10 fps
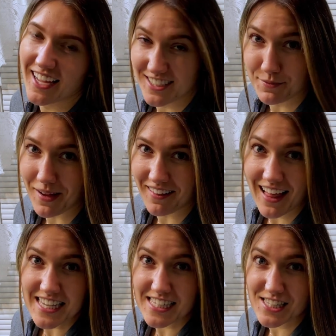I took my
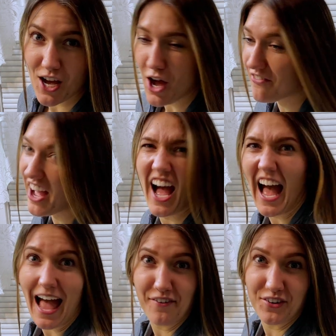glasses off.
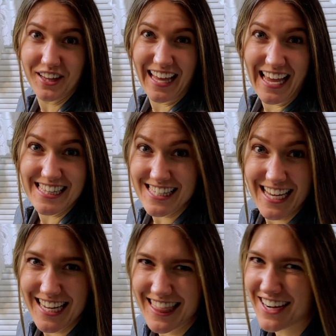I really can't see
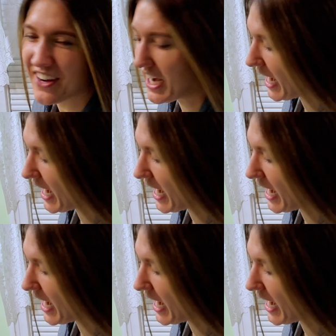anything right